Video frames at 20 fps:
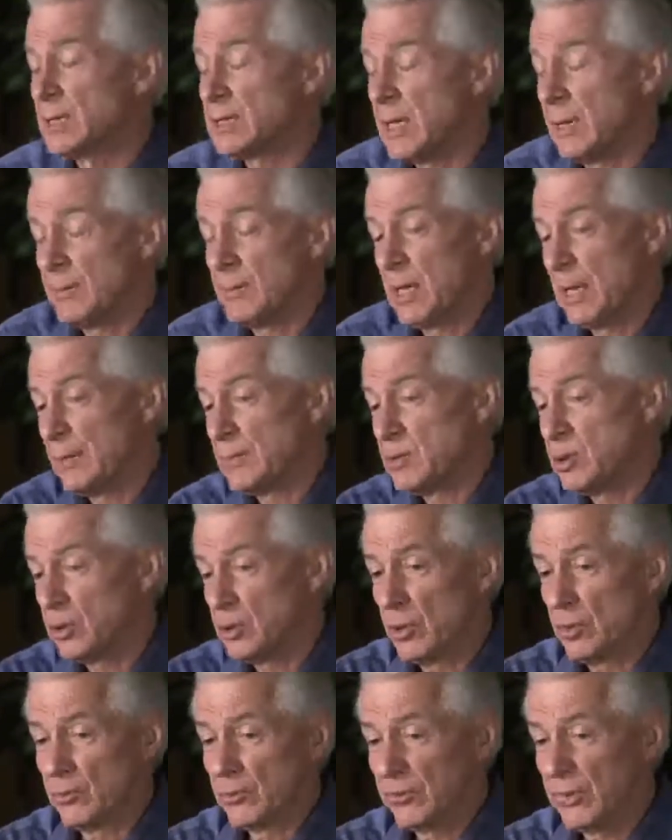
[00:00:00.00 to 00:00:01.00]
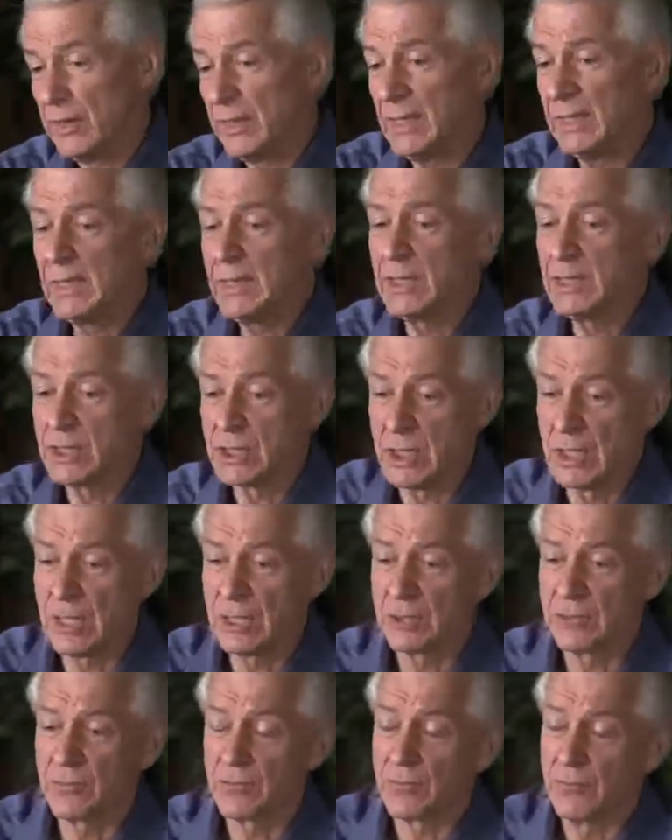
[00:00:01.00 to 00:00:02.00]
Sometimes you don't see any
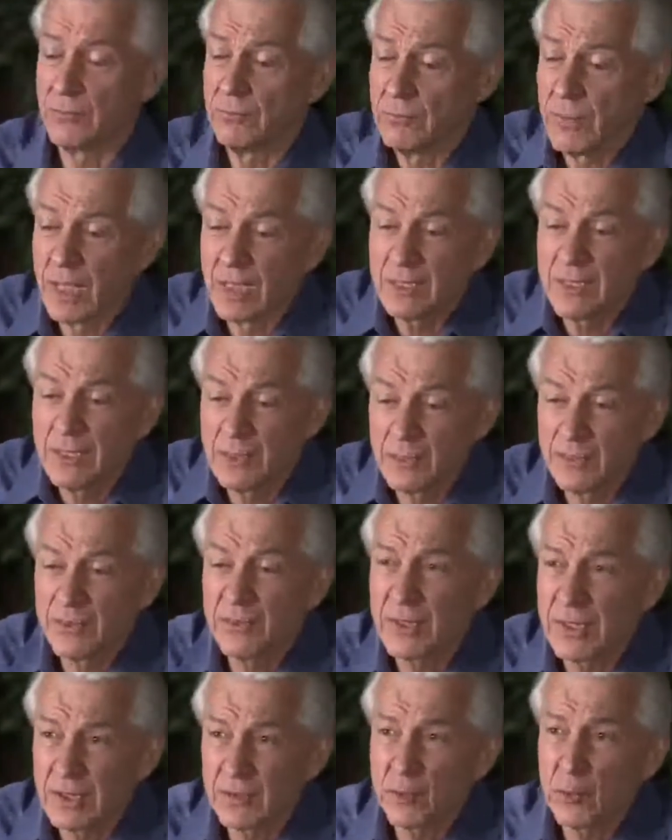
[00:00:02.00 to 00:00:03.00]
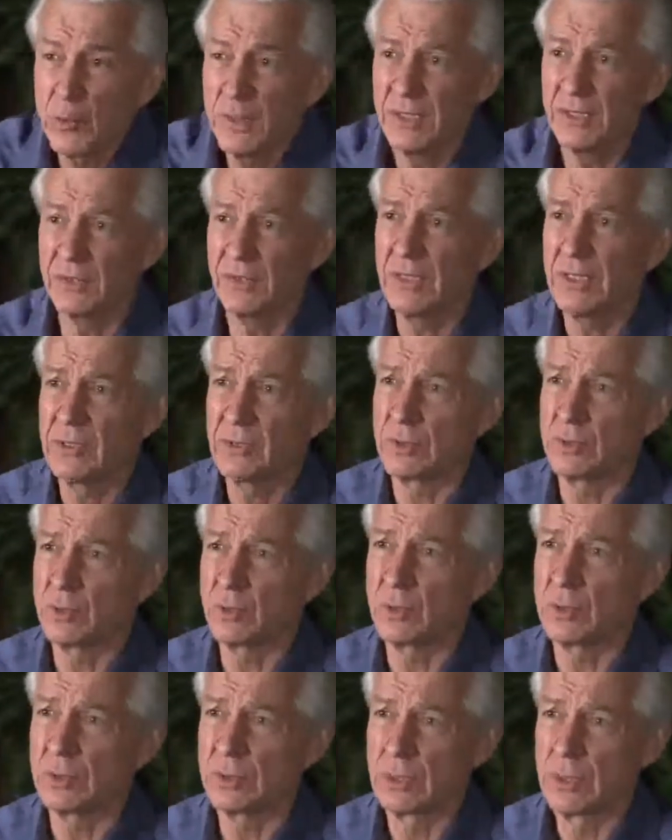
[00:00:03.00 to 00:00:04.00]
change until 6 weeks
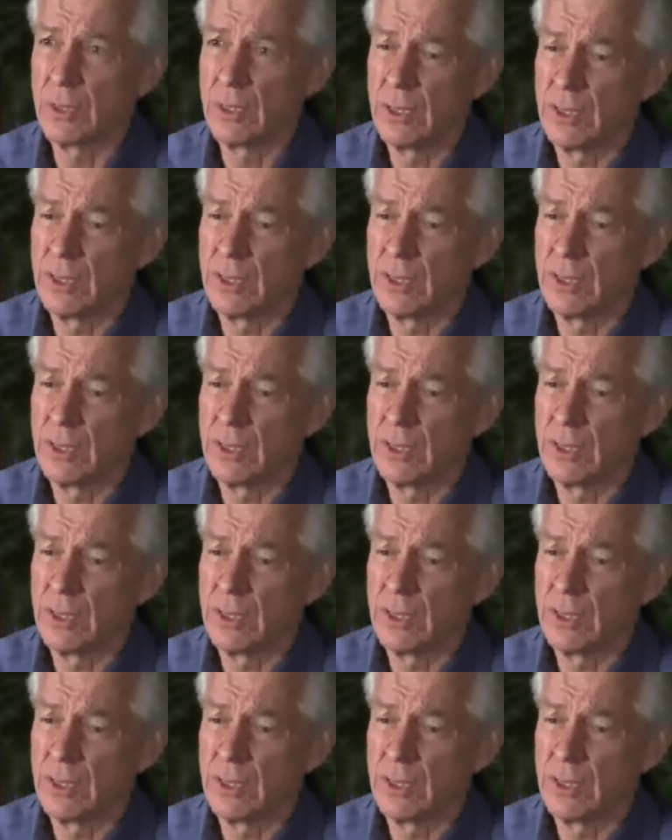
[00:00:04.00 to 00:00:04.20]
into it